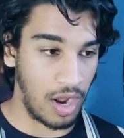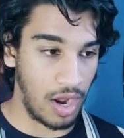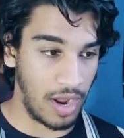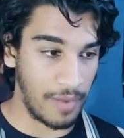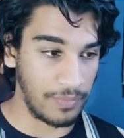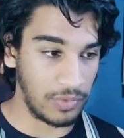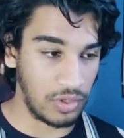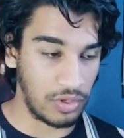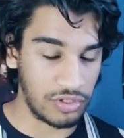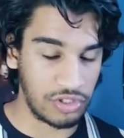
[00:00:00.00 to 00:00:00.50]

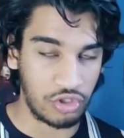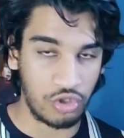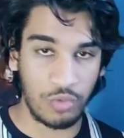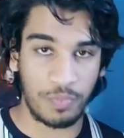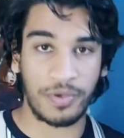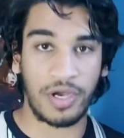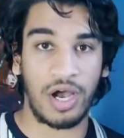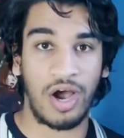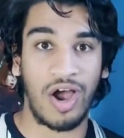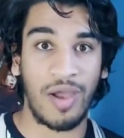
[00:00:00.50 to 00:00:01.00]
I'm not
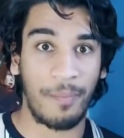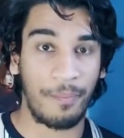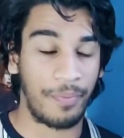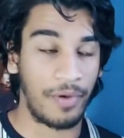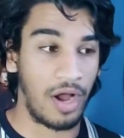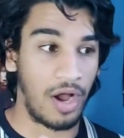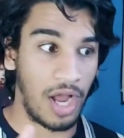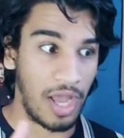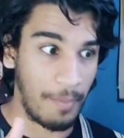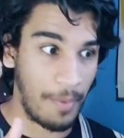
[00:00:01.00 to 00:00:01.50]
super hyped,
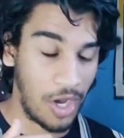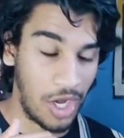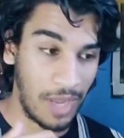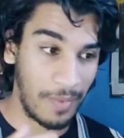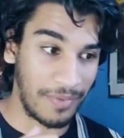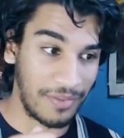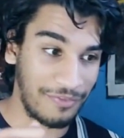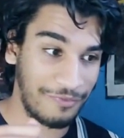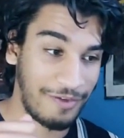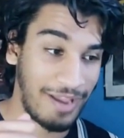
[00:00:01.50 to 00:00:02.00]
but I'm
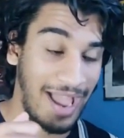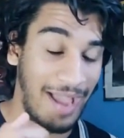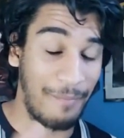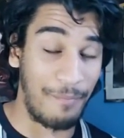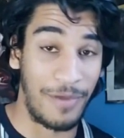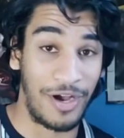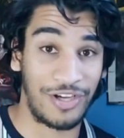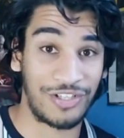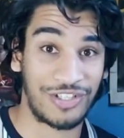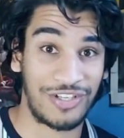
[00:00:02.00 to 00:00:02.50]
hyped with the fact
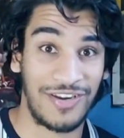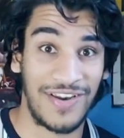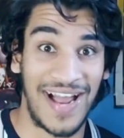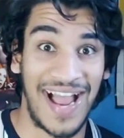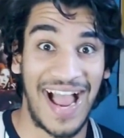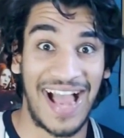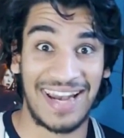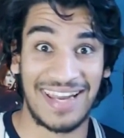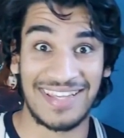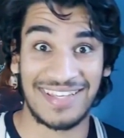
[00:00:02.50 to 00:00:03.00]

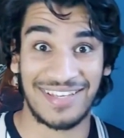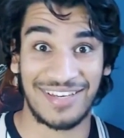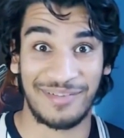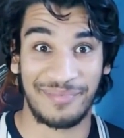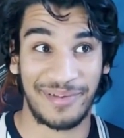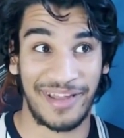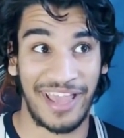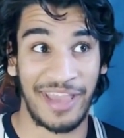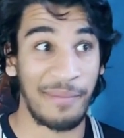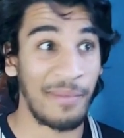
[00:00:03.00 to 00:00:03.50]
Mahershala Ali is going
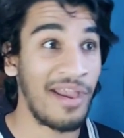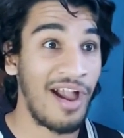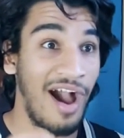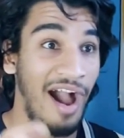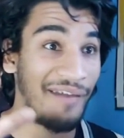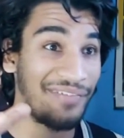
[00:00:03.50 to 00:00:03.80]
to play him.